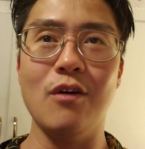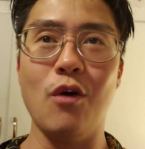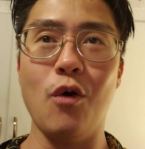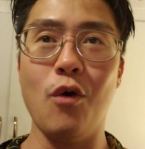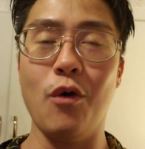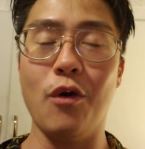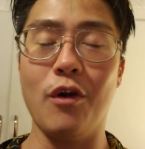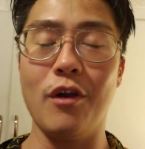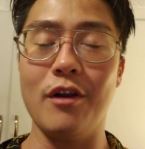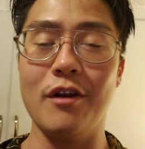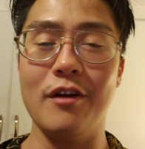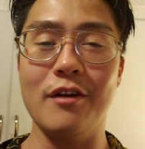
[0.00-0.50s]

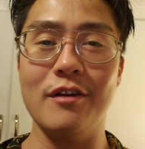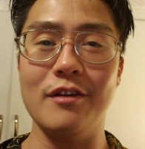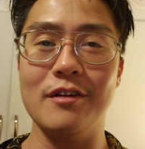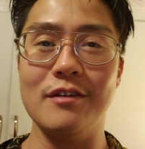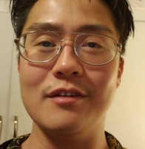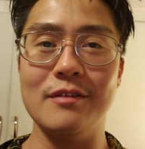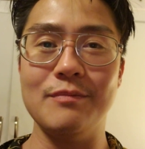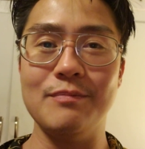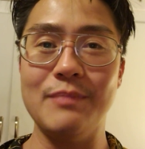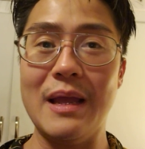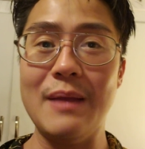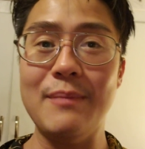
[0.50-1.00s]
or
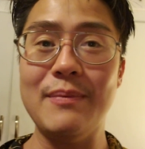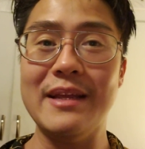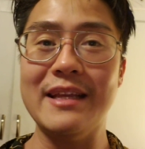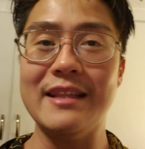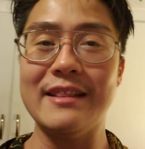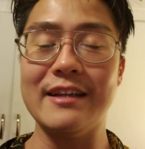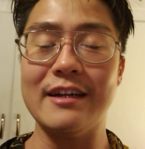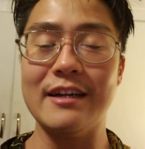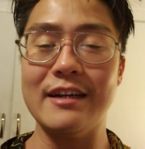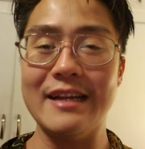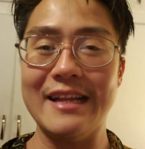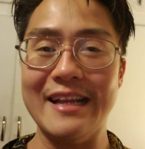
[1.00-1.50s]
maybe
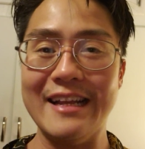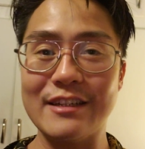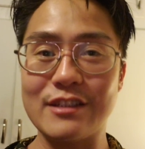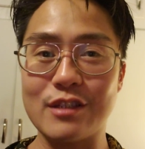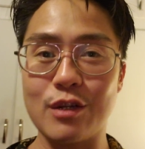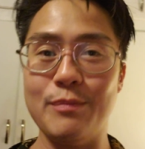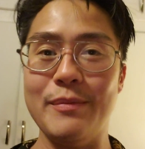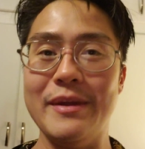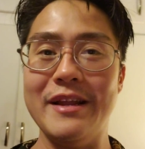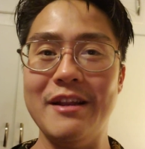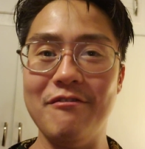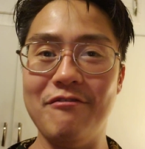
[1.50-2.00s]
they're an
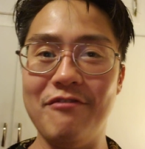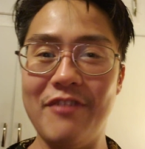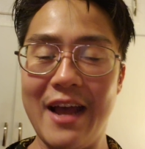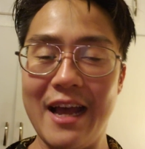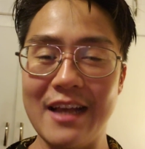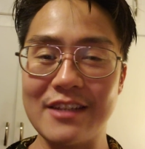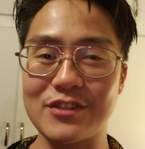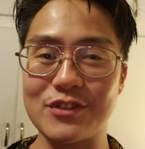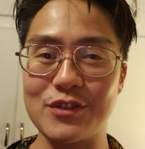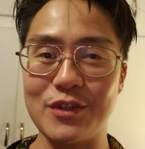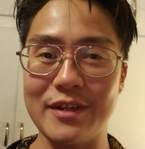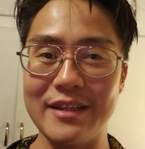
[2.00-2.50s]
intermittent
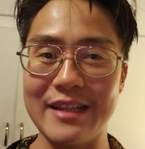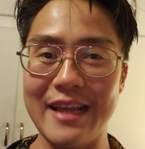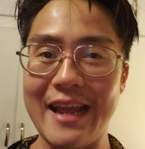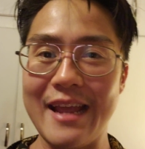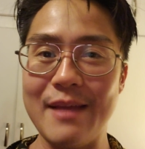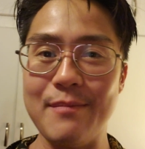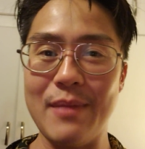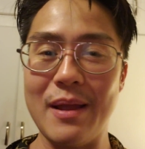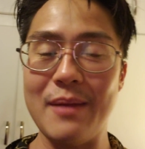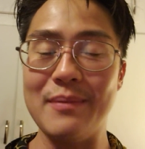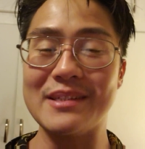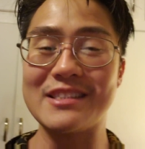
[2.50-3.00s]
faster and they
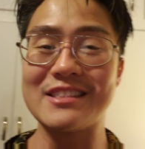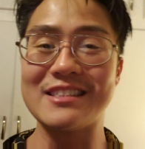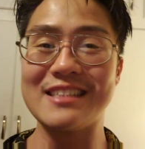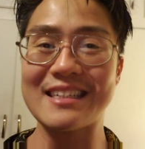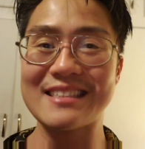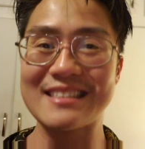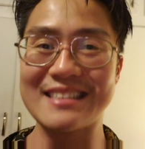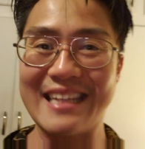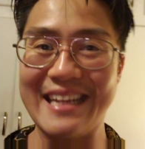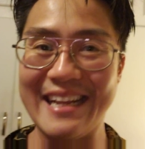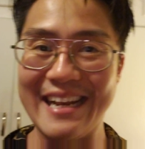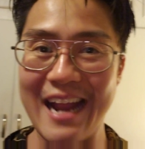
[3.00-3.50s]
ate maybe
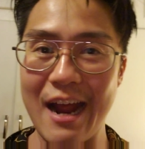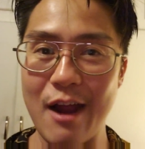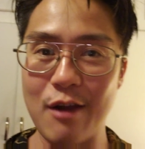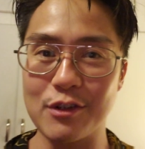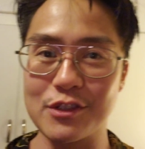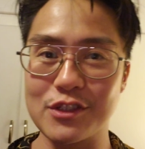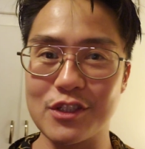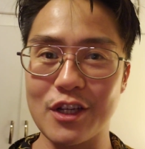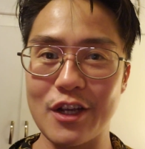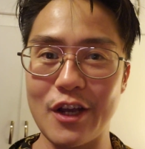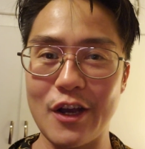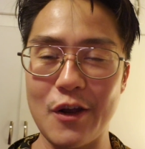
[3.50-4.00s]
16
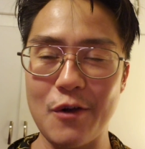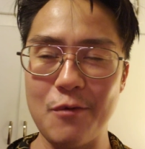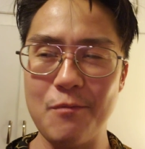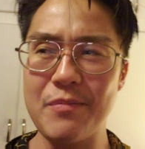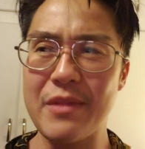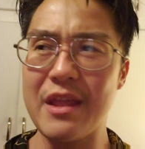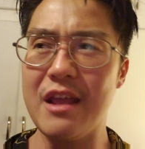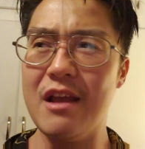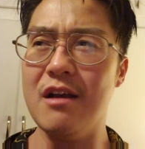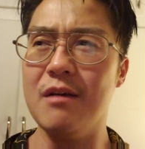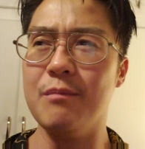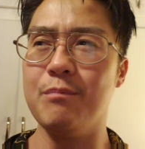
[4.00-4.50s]
hours ago.
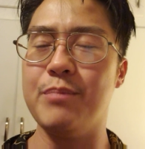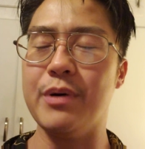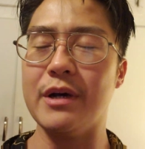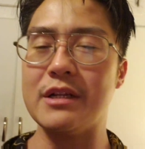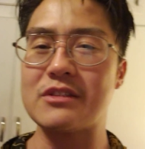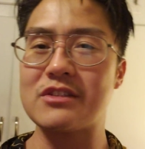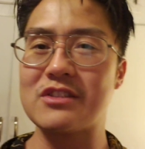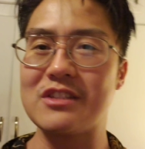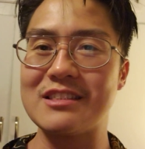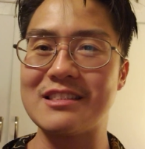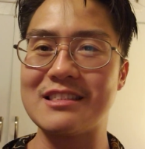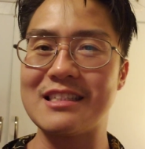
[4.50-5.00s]

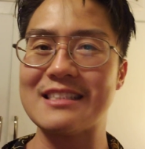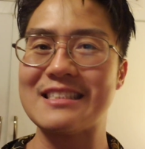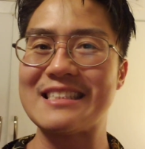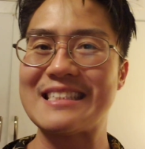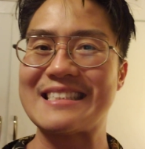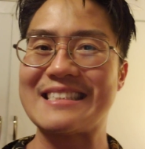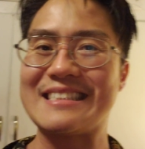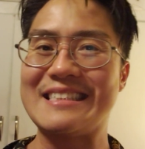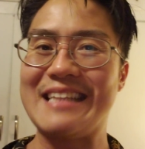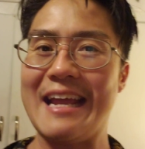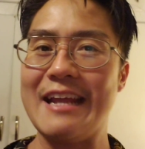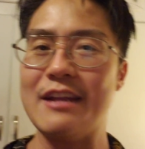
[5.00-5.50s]
But since this
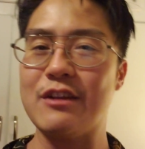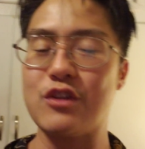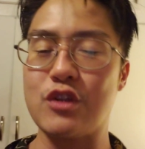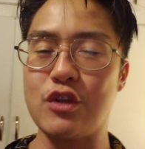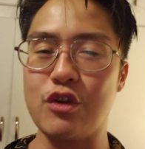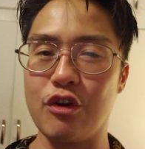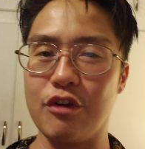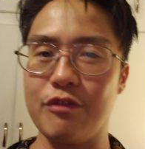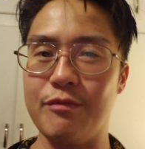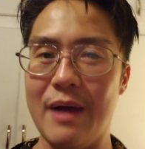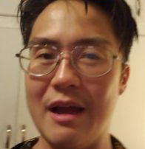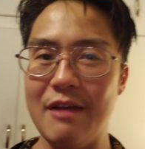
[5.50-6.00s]
is day
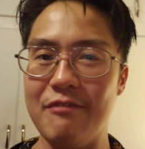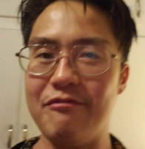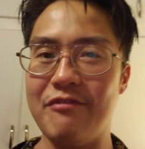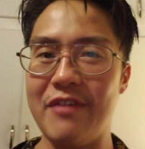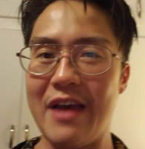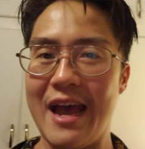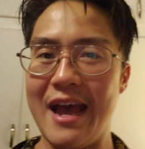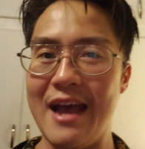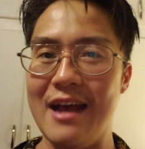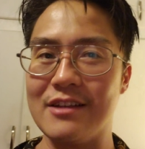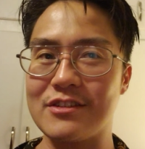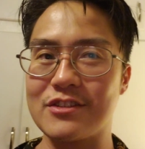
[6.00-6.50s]
two of my
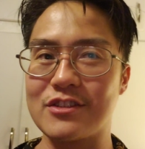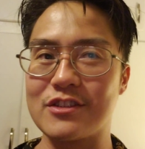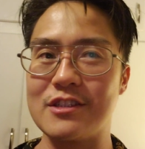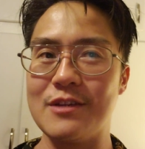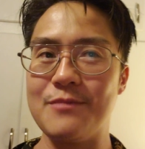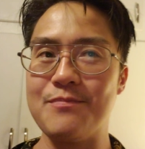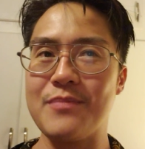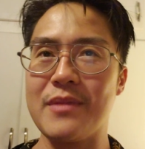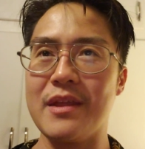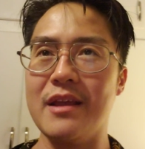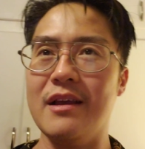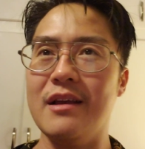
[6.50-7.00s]
fast,
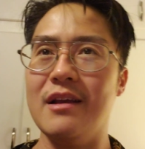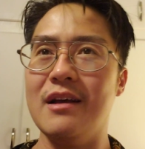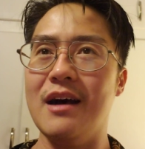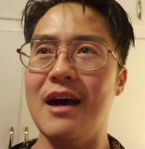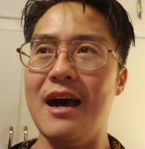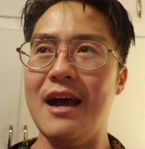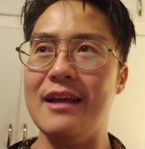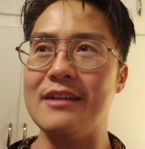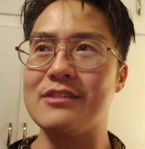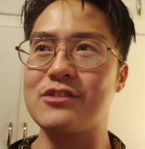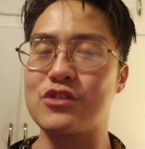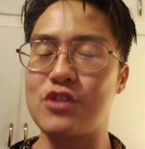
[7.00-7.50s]

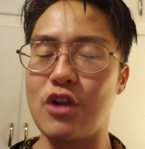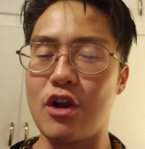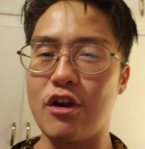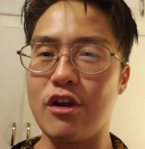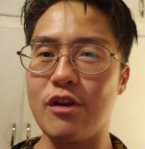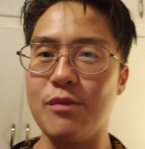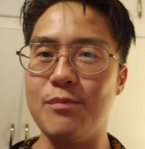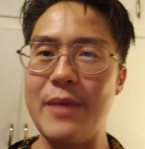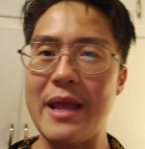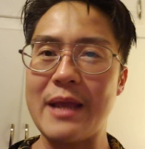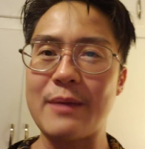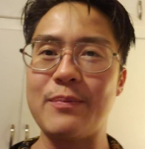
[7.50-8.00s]
it started
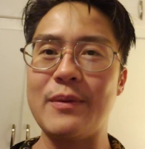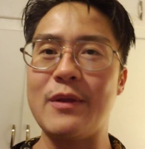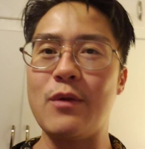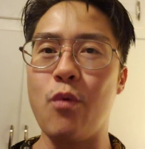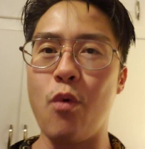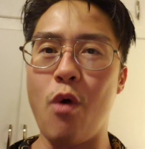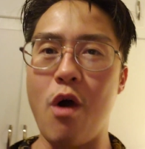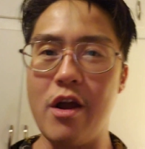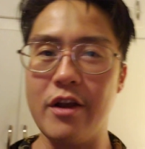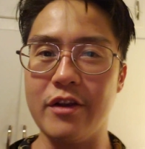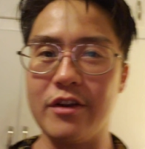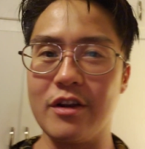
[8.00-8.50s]
to make me
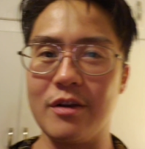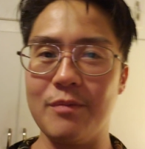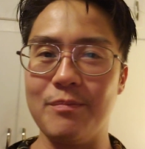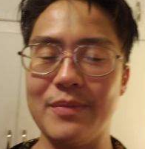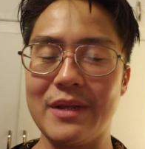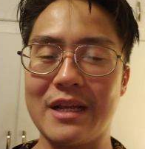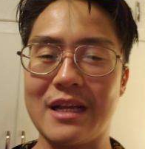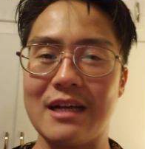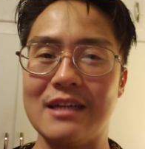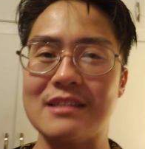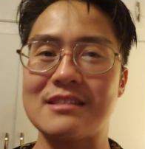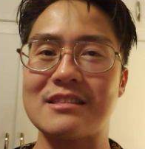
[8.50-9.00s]
wonder
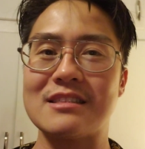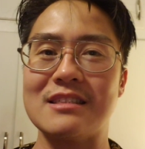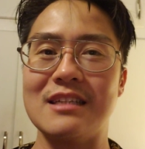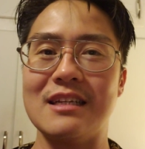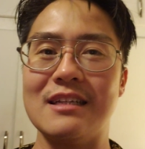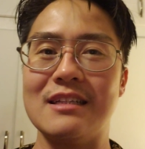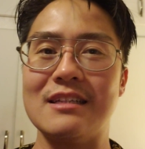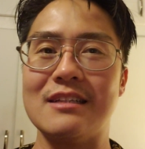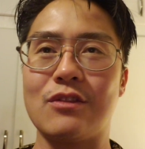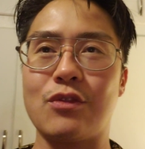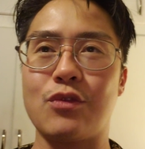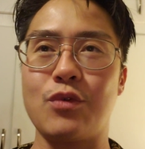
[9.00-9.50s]
because
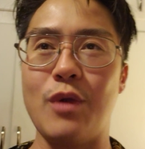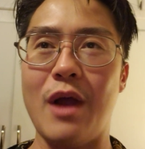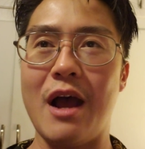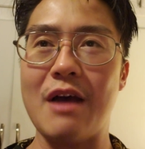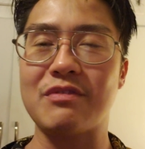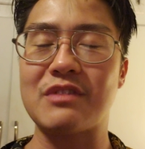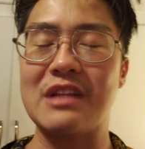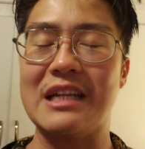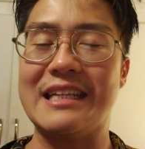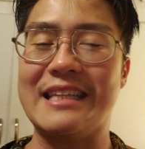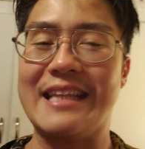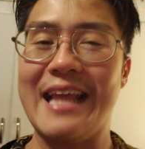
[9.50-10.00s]

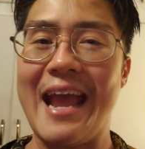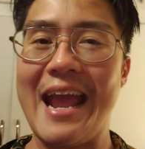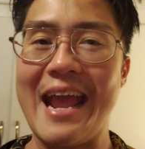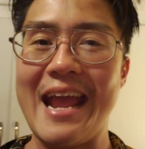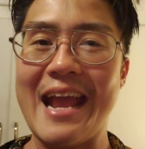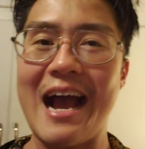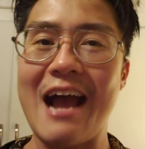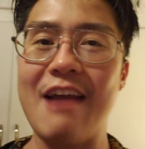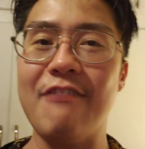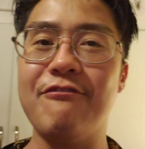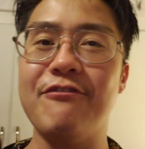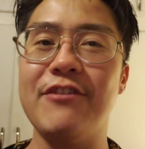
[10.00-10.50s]
throughout the
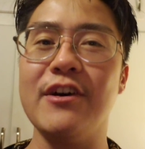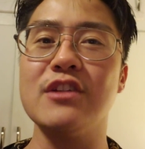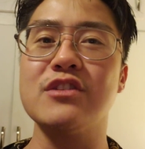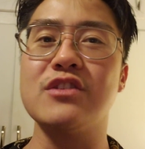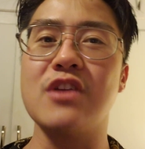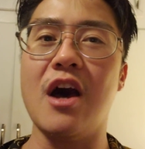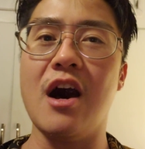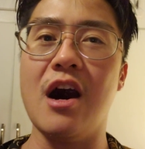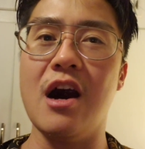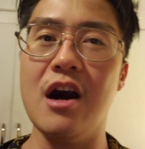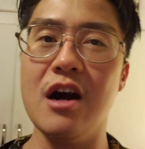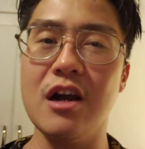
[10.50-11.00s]
day I felt
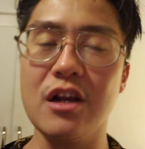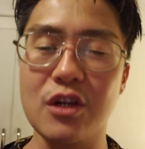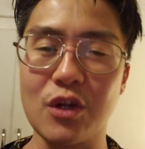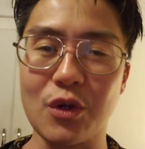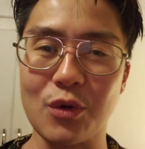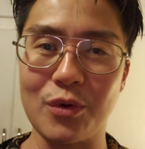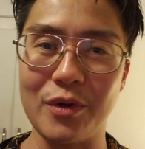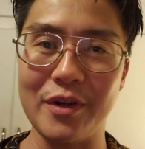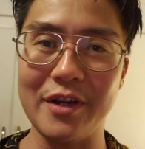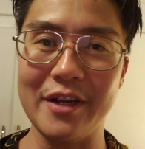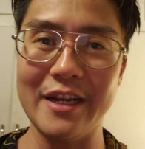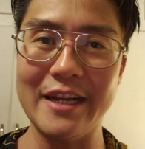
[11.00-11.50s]

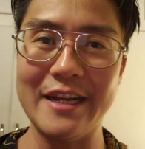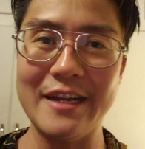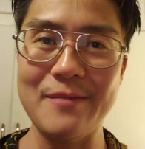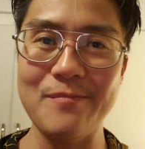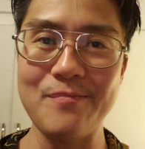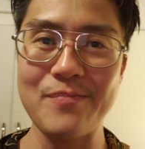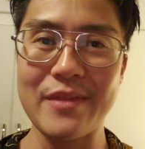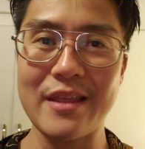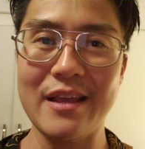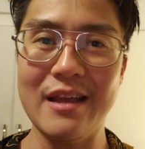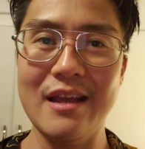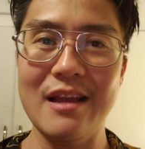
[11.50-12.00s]
hungry,
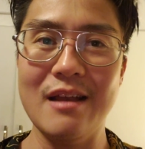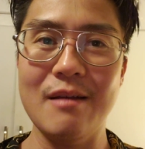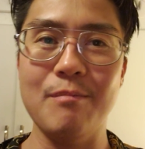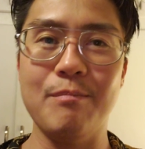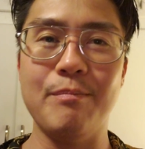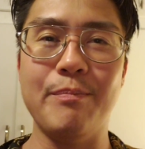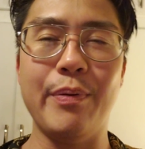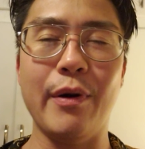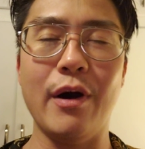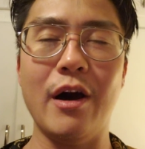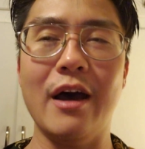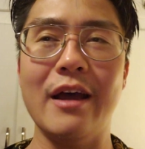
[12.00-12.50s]

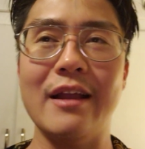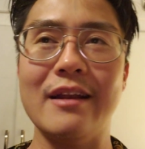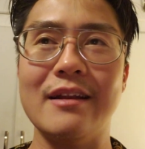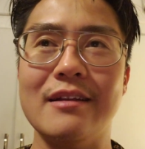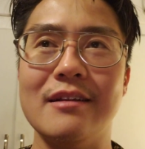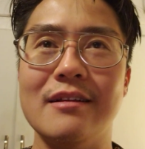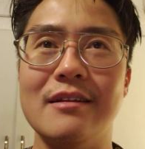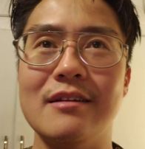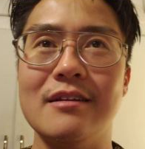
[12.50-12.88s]
but